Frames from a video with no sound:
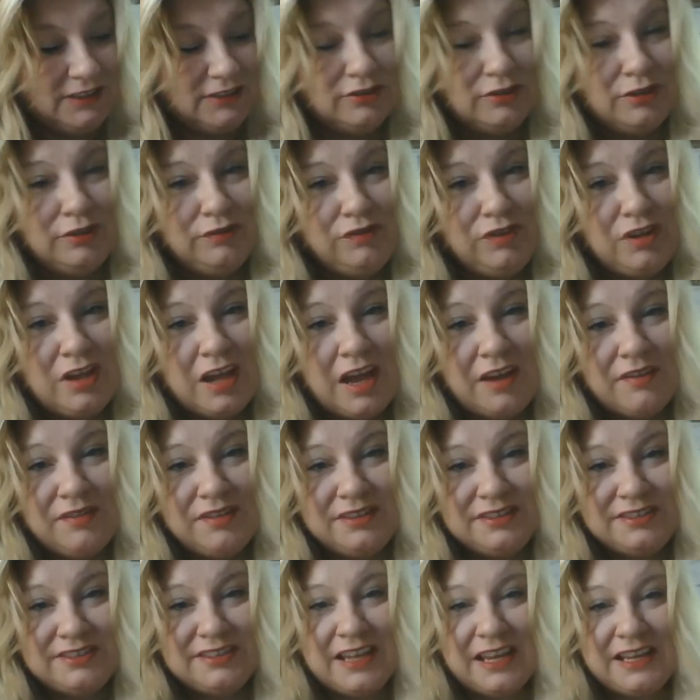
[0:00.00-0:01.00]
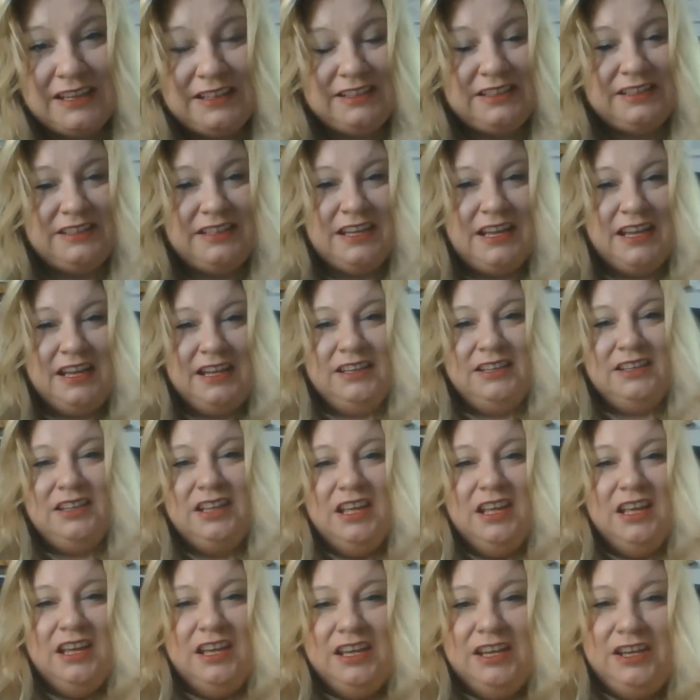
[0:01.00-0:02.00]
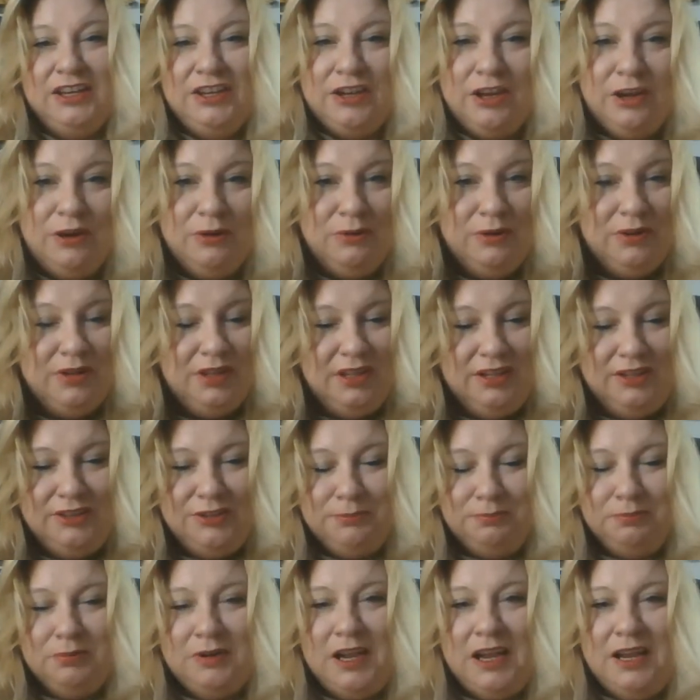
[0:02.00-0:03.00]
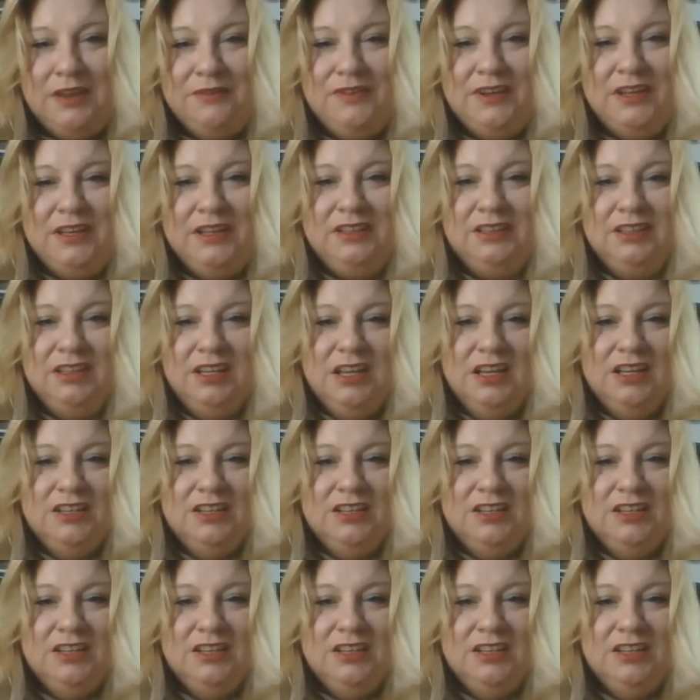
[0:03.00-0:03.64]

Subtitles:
So if you haven't signed it yet, it's private.